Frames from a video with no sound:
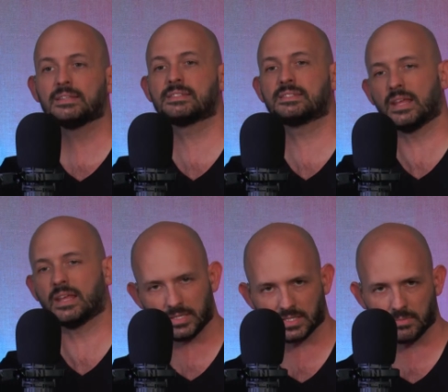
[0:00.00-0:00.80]
Send
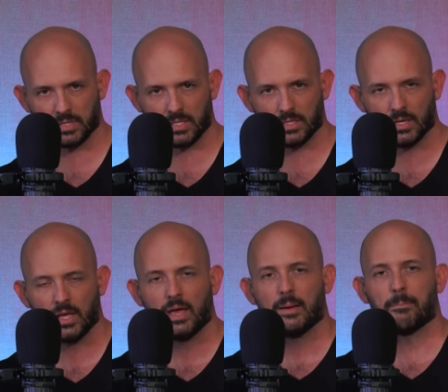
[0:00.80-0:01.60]
them in to me.
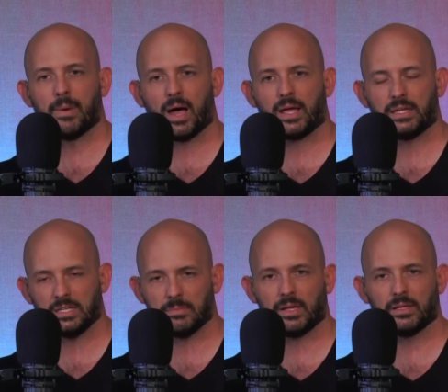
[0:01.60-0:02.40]
My
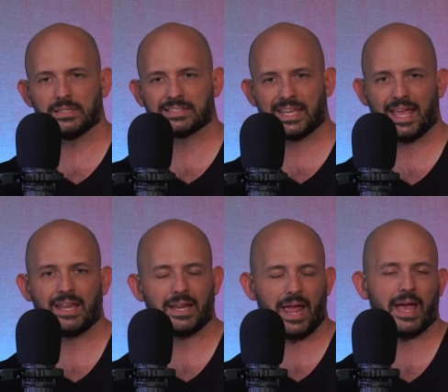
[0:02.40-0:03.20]
email is
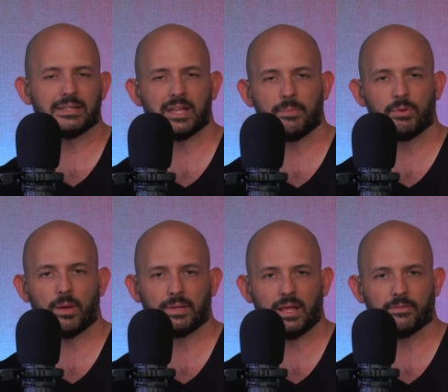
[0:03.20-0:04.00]

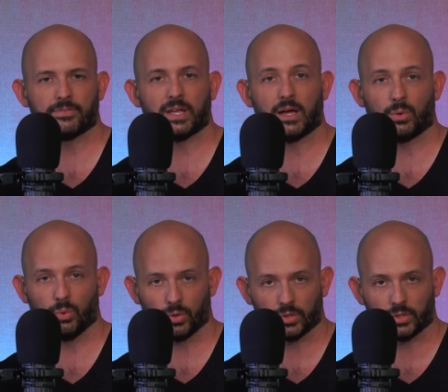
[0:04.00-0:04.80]

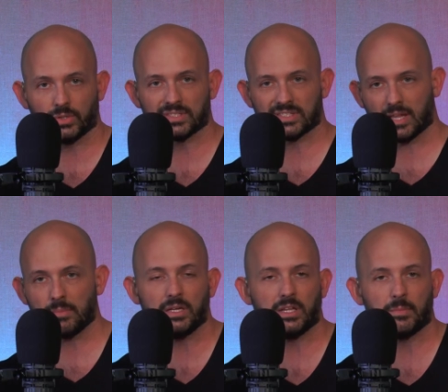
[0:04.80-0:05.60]
ken@wmnf.org. You can send
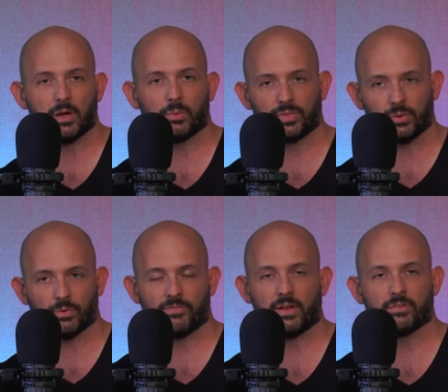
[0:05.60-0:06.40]
me an email with
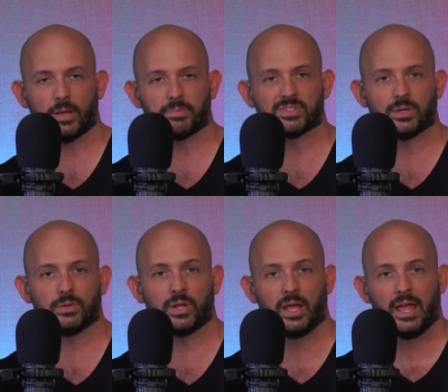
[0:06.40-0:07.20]
your favorite
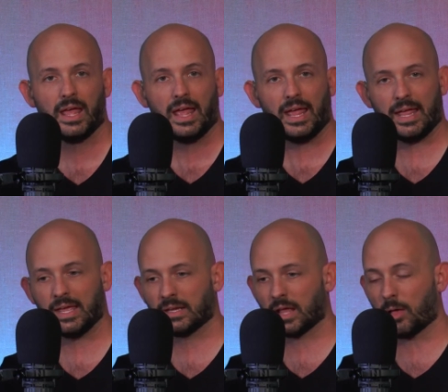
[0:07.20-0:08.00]
episode,
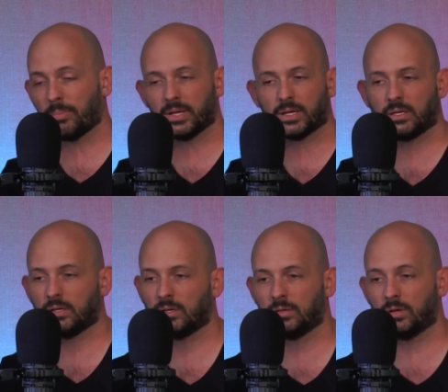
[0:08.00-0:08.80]
and I'll pick.
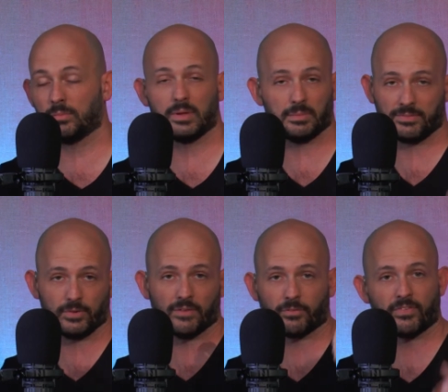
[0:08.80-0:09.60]

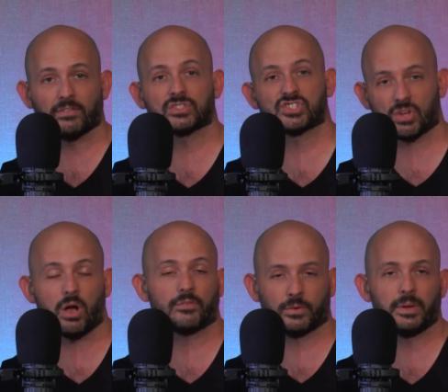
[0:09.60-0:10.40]
If you have a favorite
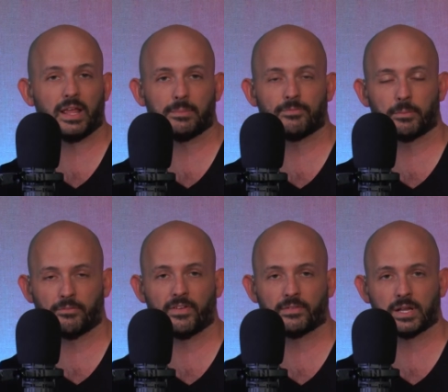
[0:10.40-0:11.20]
song from
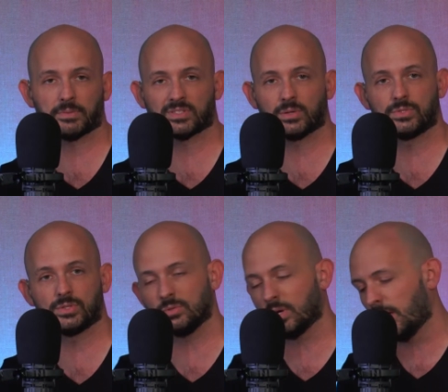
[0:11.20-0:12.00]
a favorite episode
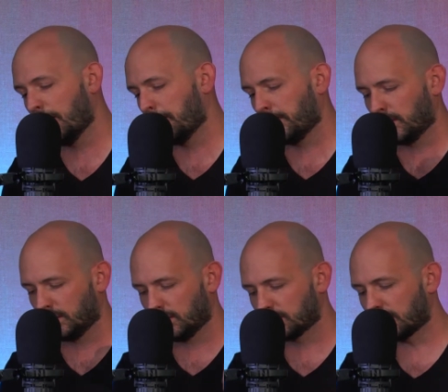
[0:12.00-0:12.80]
too,
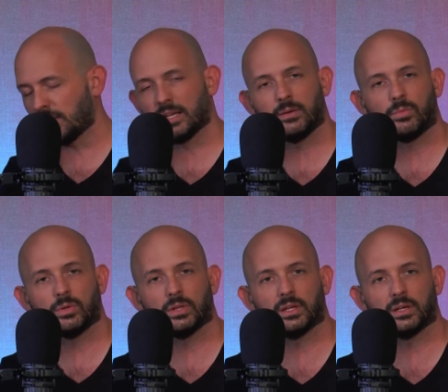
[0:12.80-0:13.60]
send it in.
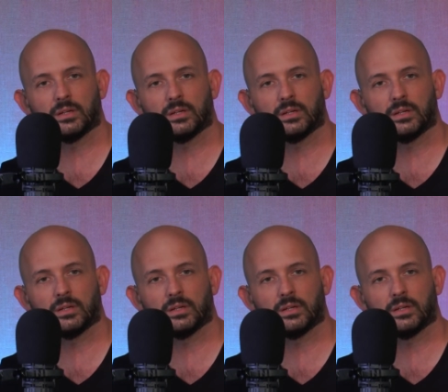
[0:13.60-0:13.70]
We'll,